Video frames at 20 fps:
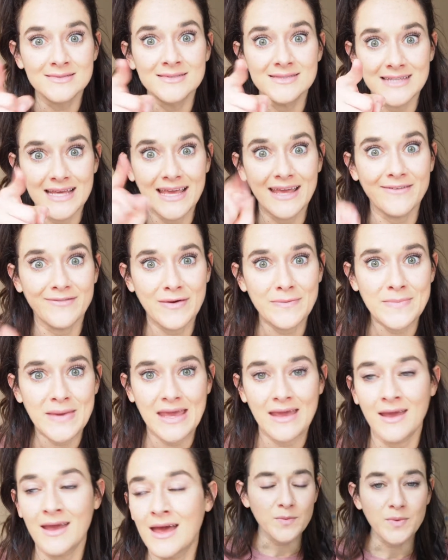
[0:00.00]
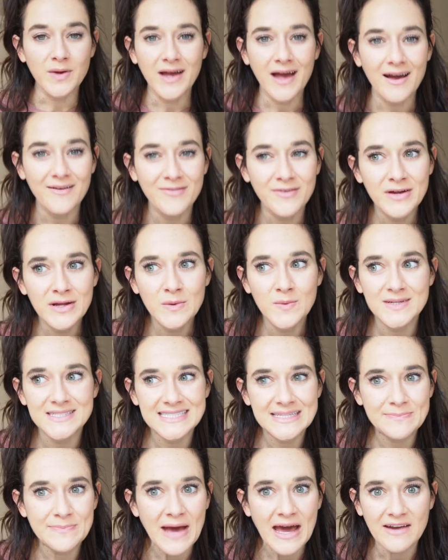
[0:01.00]
Take it from me. Recovery
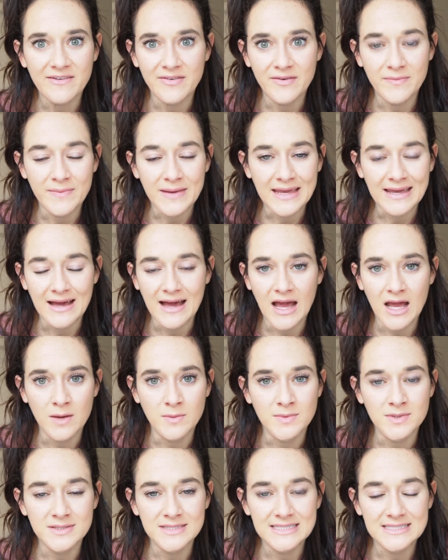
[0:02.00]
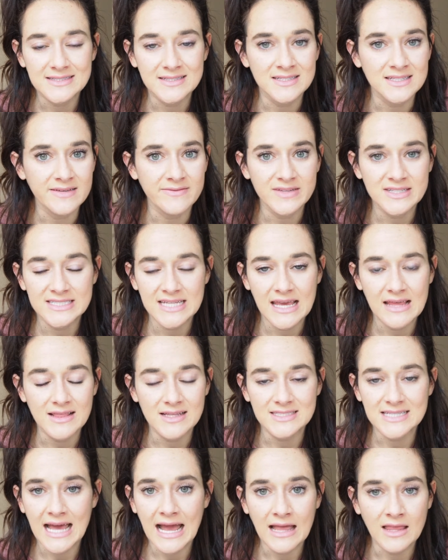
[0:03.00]
wasn't bad for me. I almost didn't even take the
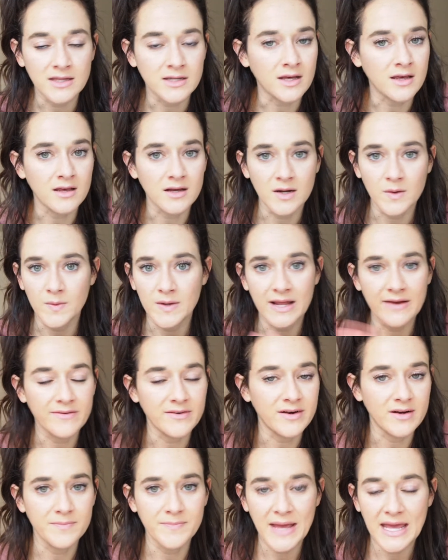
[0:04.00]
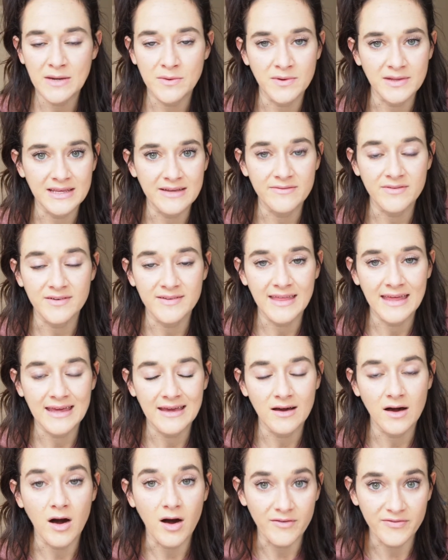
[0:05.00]
Tylenol or whatever pain reliever
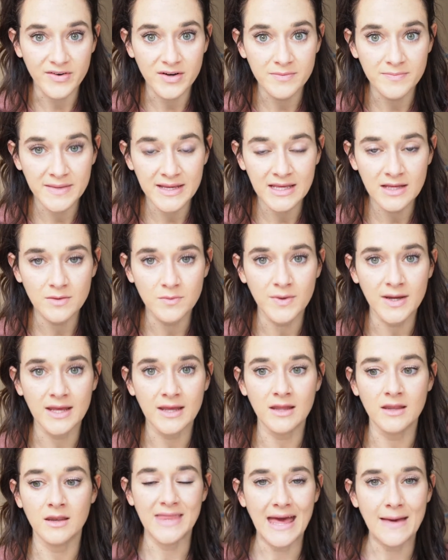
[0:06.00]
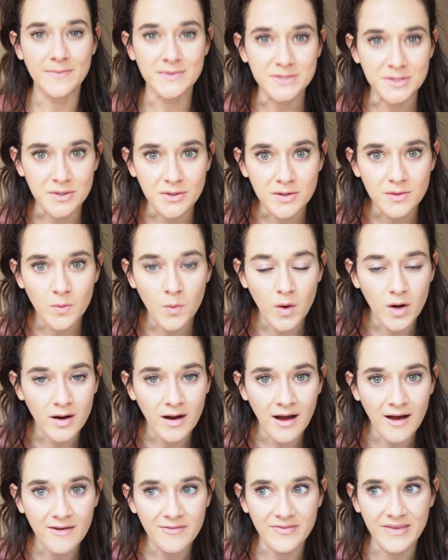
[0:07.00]
they offered me when the epidural wore
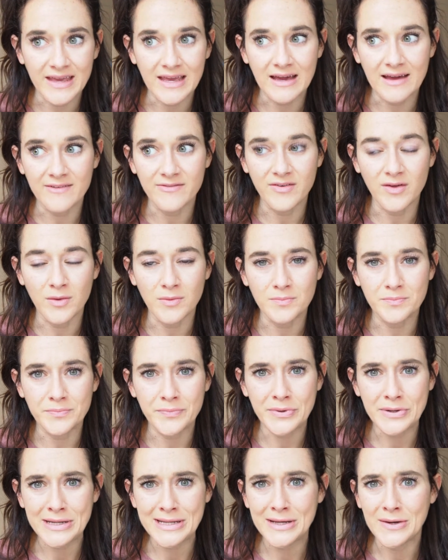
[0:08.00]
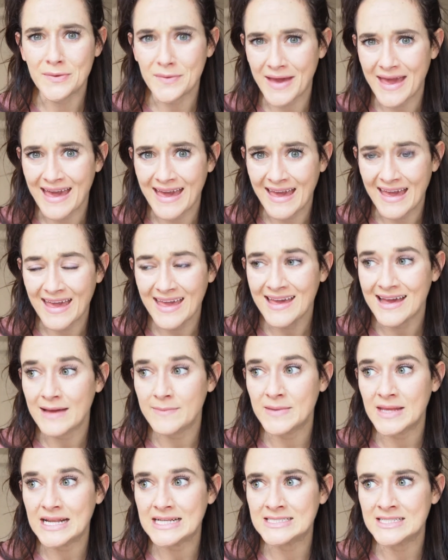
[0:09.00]
off. Like I felt pretty okay. I
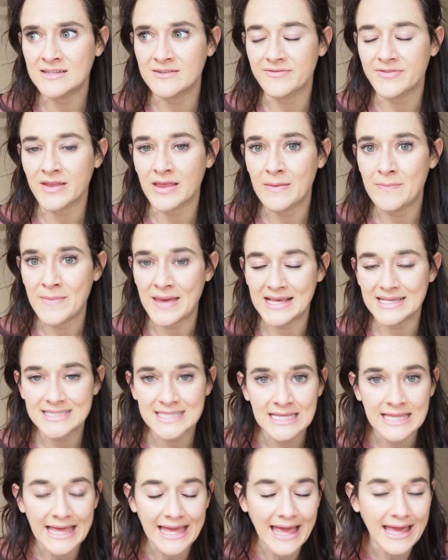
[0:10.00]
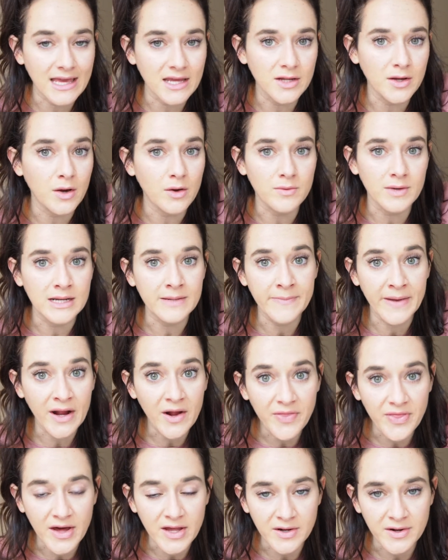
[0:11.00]
mean, I didn't feel amazing like I could go run a
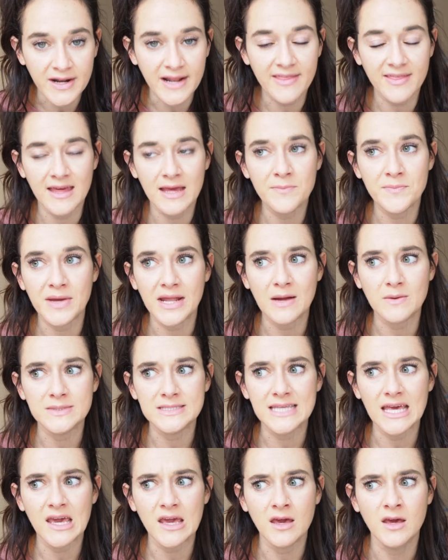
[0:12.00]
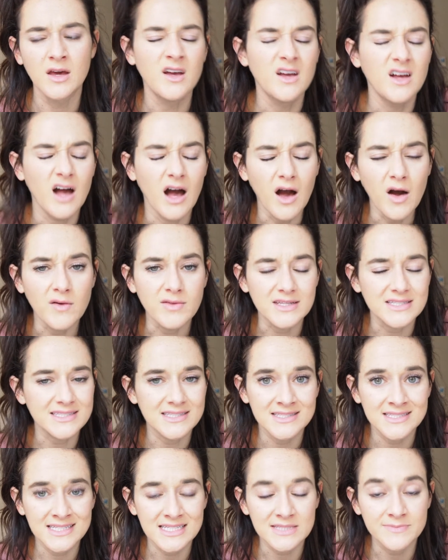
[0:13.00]
marathon or anything, but I was like, oh, this
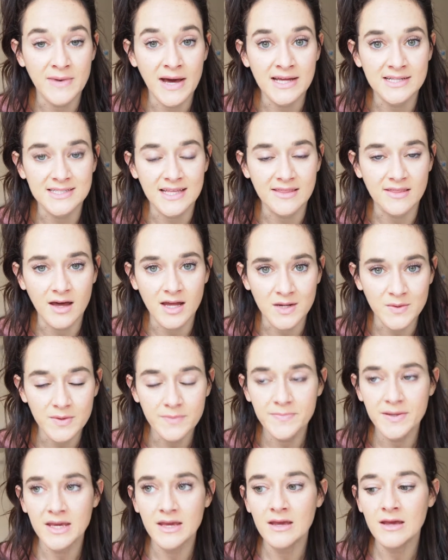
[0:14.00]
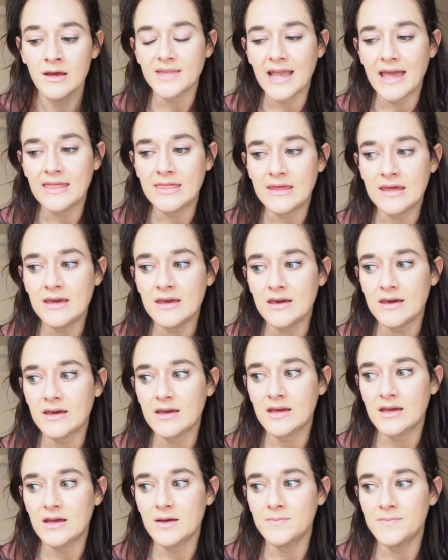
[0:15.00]
isn't as bad as I thought it would be. I think
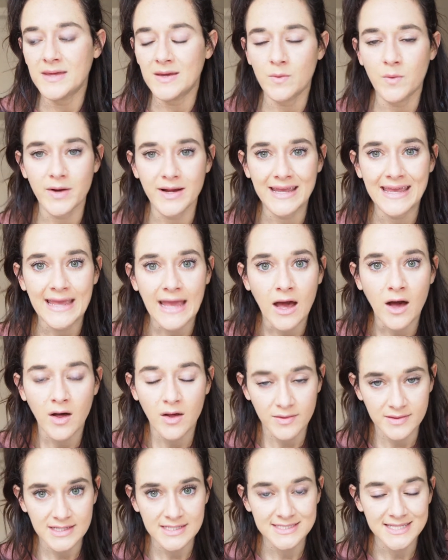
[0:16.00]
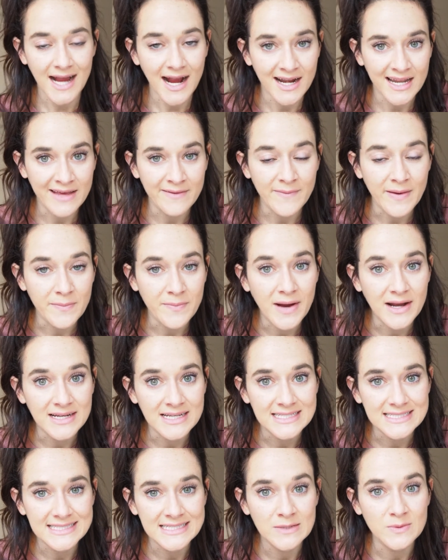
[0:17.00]
me working out the entirety of my
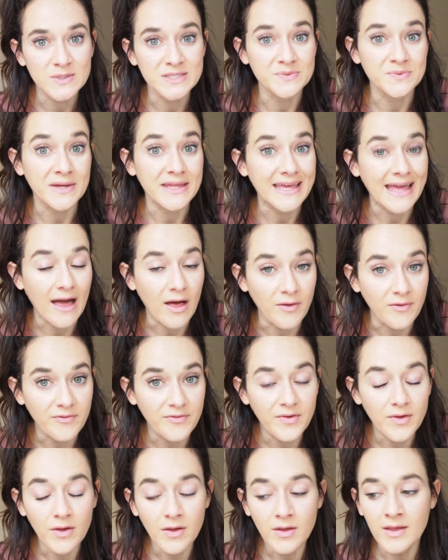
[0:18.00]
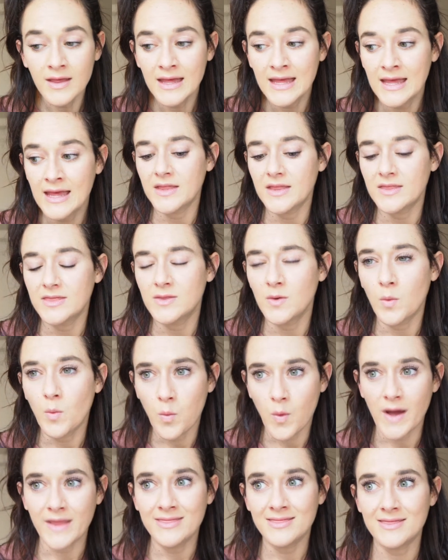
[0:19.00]
pregnancy was really helpful. The
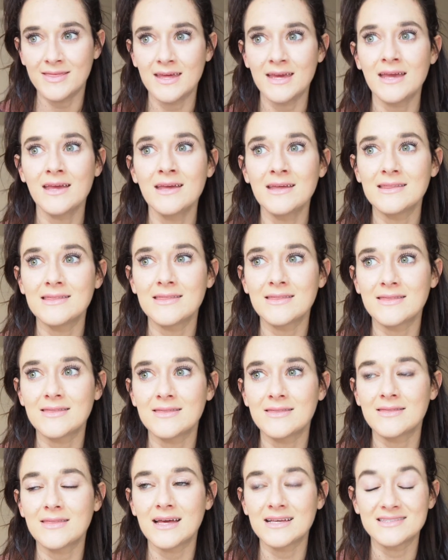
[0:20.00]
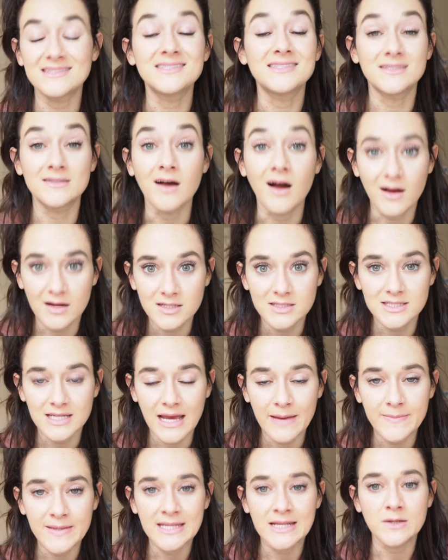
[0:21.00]
one thing that sucked,
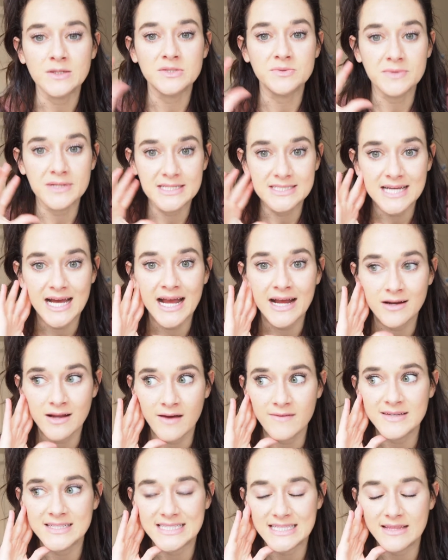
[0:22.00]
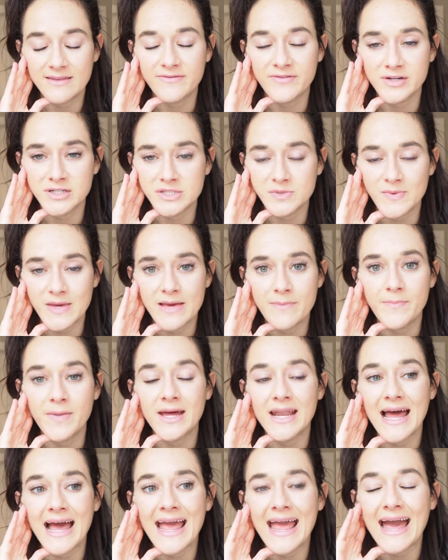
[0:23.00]
I mean, I was really tired obviously the first week,
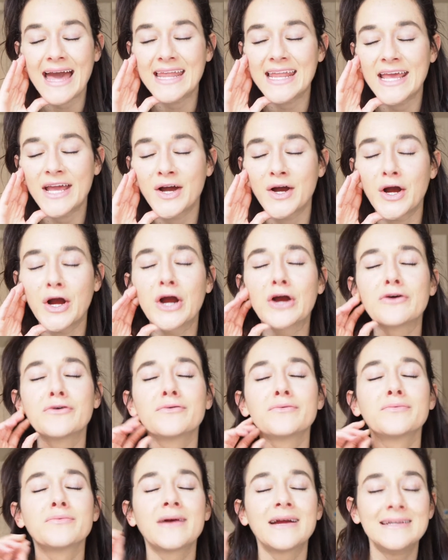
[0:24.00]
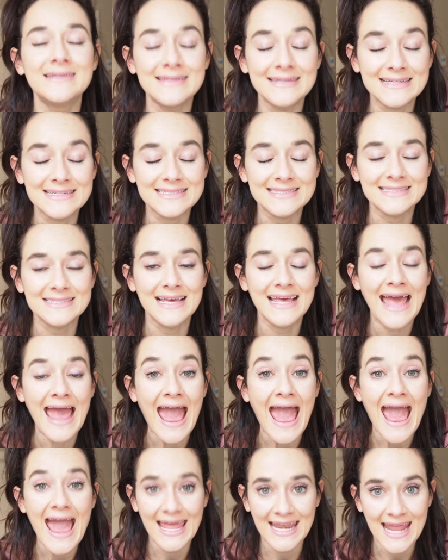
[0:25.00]
but I had a horrendous
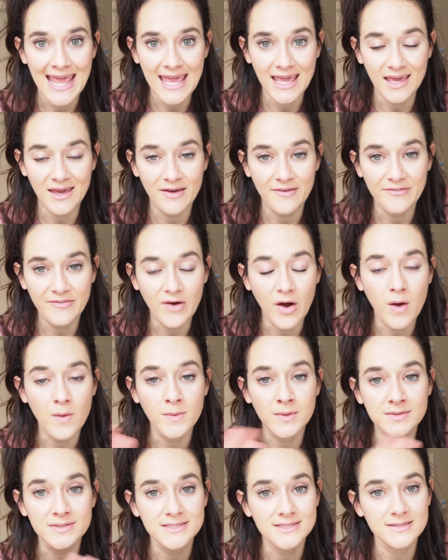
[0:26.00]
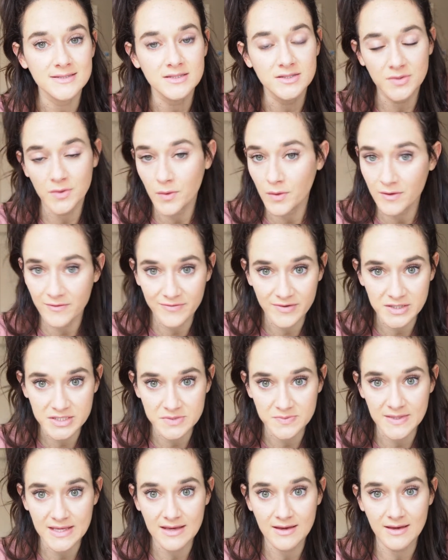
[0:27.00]
headache for almost the whole
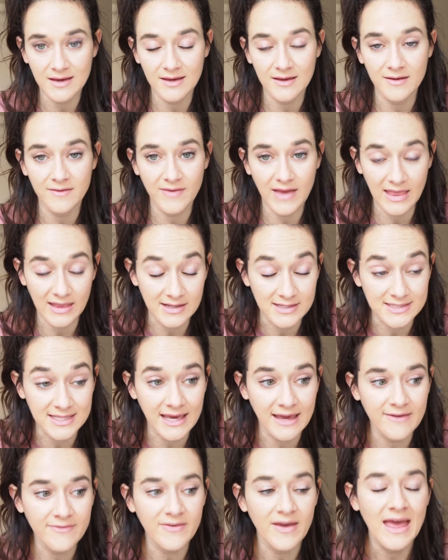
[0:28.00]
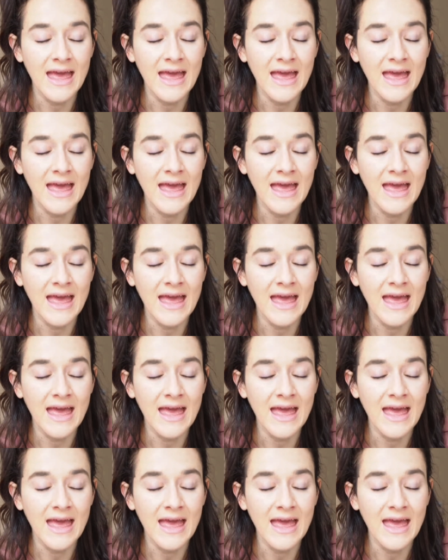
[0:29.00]
first week of Haley's life.